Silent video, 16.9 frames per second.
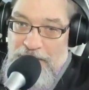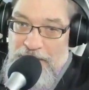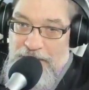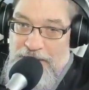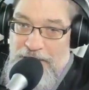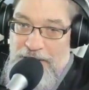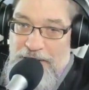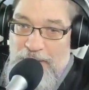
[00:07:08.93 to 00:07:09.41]

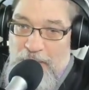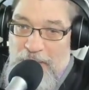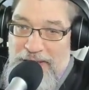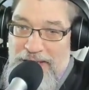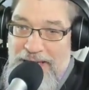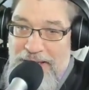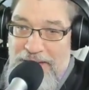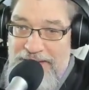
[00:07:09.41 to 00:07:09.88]
So there were
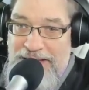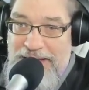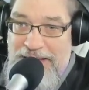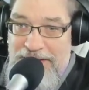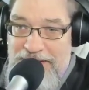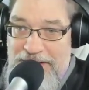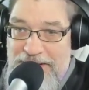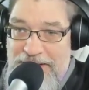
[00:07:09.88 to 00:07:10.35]
now
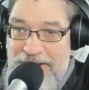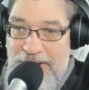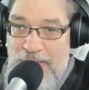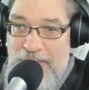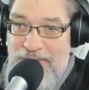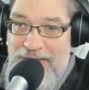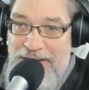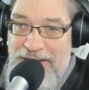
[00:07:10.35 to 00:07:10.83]
doubts that the
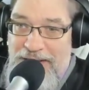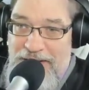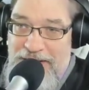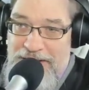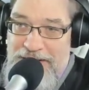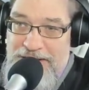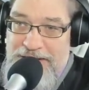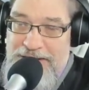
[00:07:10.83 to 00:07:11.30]
UN
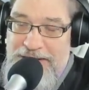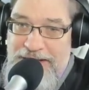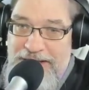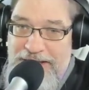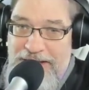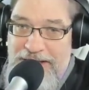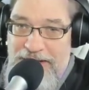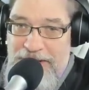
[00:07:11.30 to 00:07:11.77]
recognized
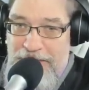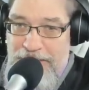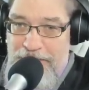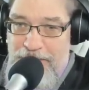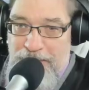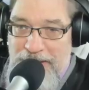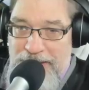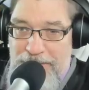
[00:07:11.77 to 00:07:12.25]
GNA, led by
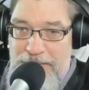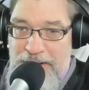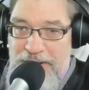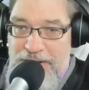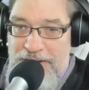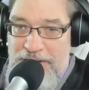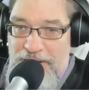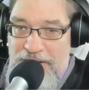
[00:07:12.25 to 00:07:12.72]
Prime
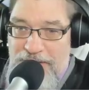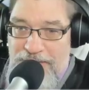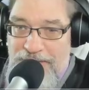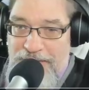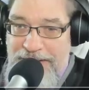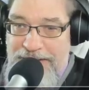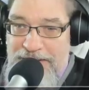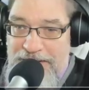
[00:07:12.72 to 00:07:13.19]
Minister
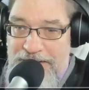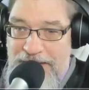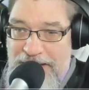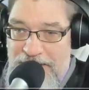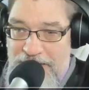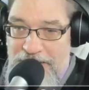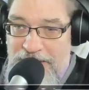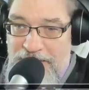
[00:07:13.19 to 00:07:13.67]
Fayez
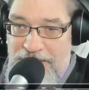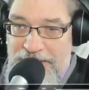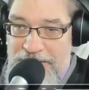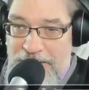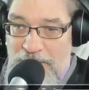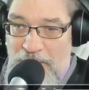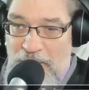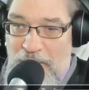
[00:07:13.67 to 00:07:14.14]
al
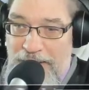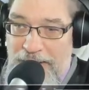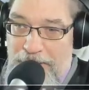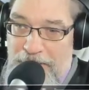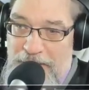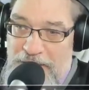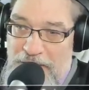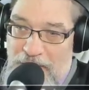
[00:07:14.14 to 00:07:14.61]
Sarraj, could hold out
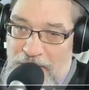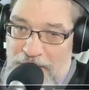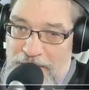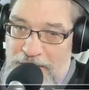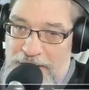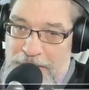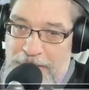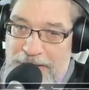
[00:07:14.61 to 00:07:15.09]
much longer
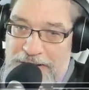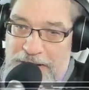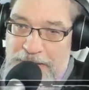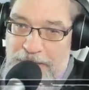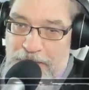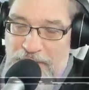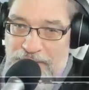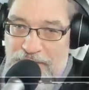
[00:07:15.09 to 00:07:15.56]
despite
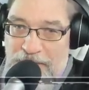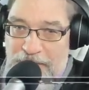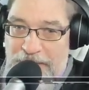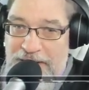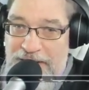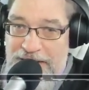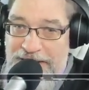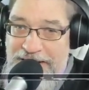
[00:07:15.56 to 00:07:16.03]
support from
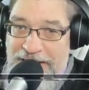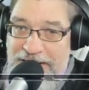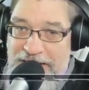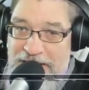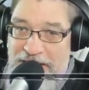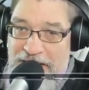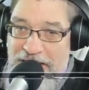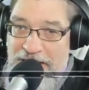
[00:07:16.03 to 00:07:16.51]
Italy
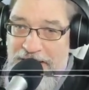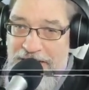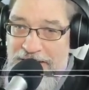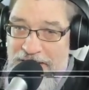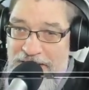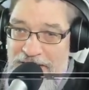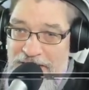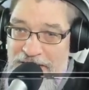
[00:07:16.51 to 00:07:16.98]
and
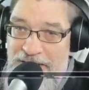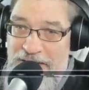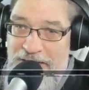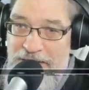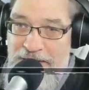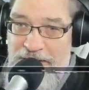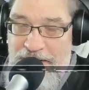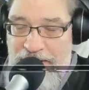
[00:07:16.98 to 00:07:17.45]
Qatar
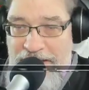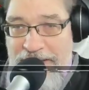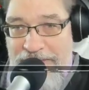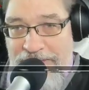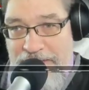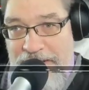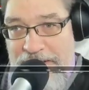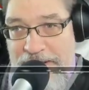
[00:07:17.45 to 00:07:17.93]

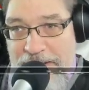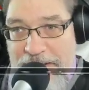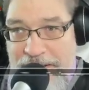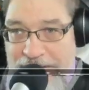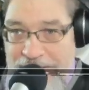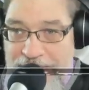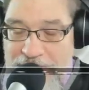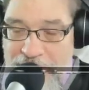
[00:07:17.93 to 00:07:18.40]
after the
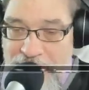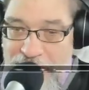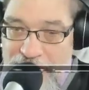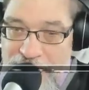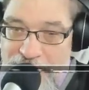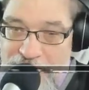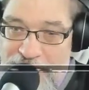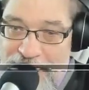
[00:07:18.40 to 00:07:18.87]
Chinese
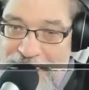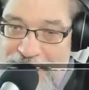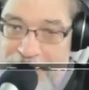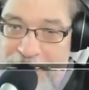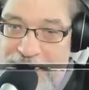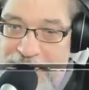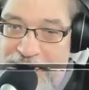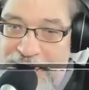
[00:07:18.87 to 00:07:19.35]
drones arrived.
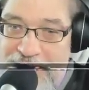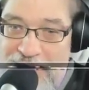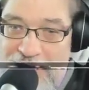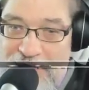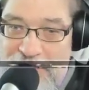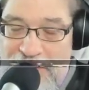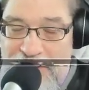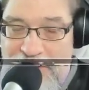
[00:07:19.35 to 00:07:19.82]
But then
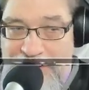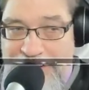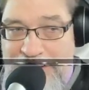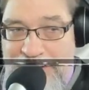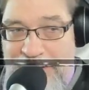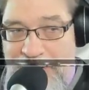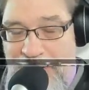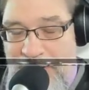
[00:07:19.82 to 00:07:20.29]
the
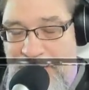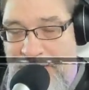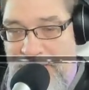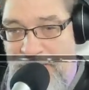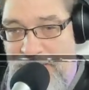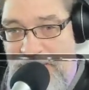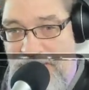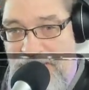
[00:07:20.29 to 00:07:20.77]
Turkish
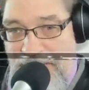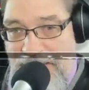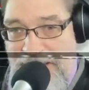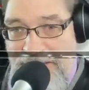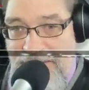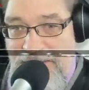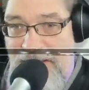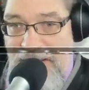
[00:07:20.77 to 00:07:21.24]
drones
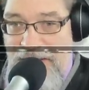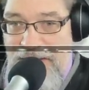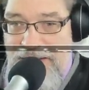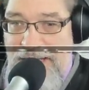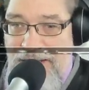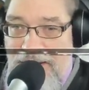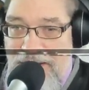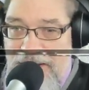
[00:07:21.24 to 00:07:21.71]
arrived.
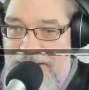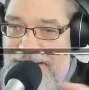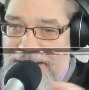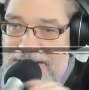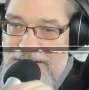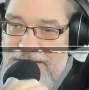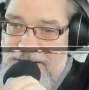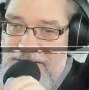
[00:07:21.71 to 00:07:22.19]
That all
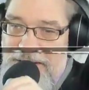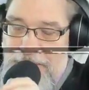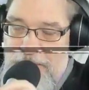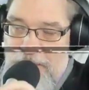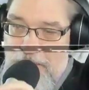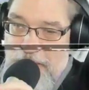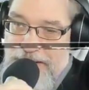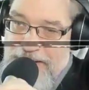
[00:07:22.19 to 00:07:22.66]
changed in December
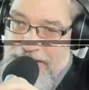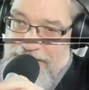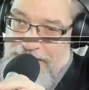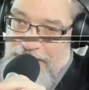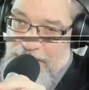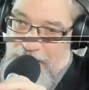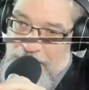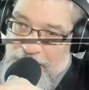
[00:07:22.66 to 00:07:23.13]

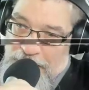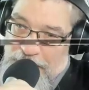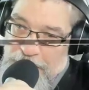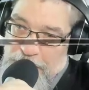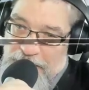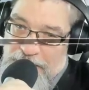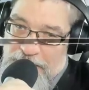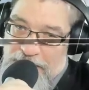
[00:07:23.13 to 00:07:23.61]
2019 when
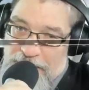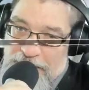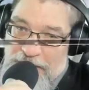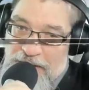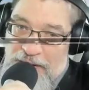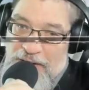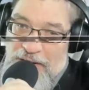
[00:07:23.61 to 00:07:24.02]
Turkish President